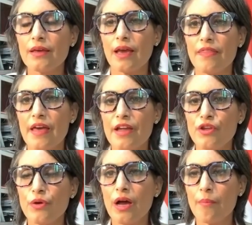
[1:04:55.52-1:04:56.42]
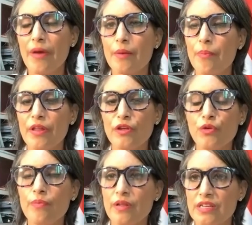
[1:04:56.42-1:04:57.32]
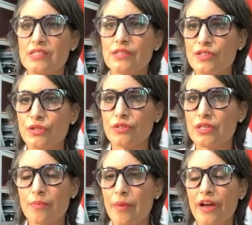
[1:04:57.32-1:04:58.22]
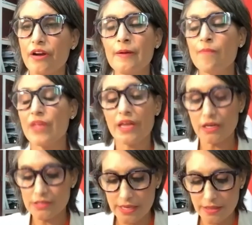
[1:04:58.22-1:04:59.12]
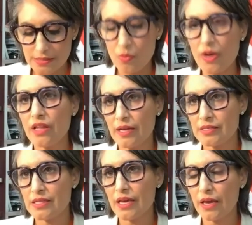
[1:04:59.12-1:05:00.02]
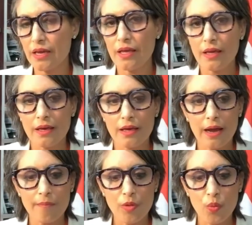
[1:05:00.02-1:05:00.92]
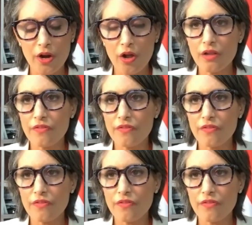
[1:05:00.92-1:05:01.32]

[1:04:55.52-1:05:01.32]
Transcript: And then you come back, but you've been listened to. It doesn't matter. And I'll say this one last thing. Um, when all of